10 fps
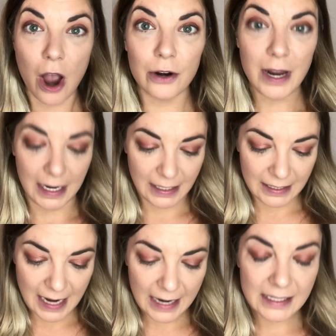right,
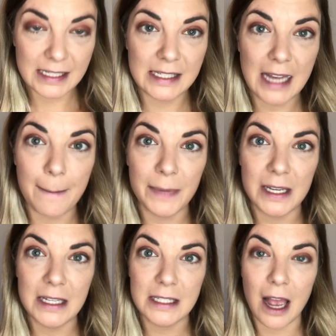next step
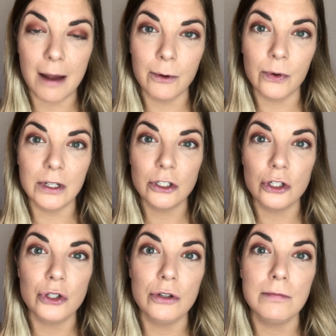is I'm going to
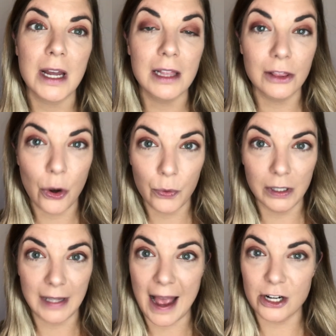do my lower
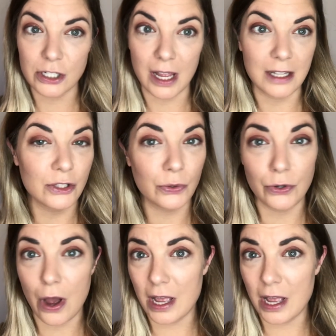lash line. So not